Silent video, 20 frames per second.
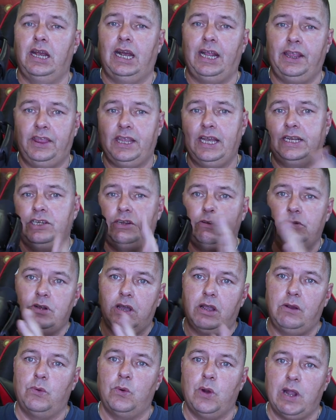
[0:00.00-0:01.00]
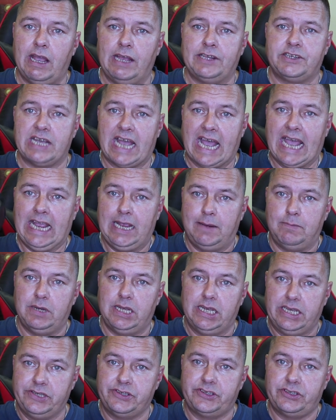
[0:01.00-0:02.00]
and then you know where to aim
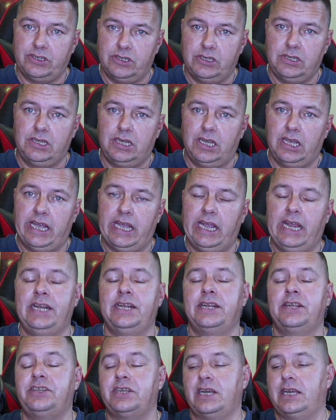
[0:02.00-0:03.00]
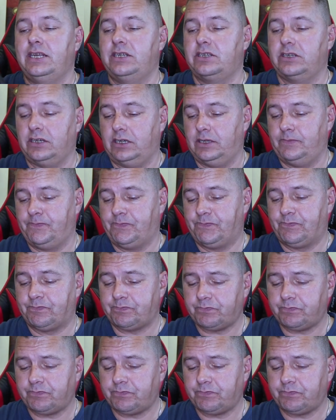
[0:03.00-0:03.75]
these in the daytime.